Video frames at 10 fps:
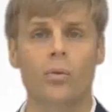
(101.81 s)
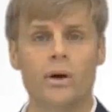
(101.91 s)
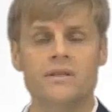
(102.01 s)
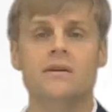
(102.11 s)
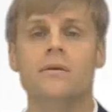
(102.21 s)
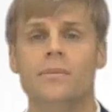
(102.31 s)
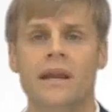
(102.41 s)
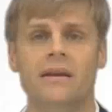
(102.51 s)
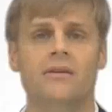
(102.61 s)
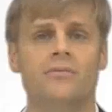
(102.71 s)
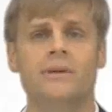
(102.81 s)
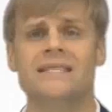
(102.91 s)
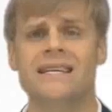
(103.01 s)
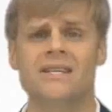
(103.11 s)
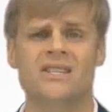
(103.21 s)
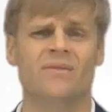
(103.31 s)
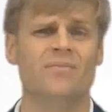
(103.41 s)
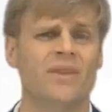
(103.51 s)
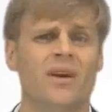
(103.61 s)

What's the competitive position?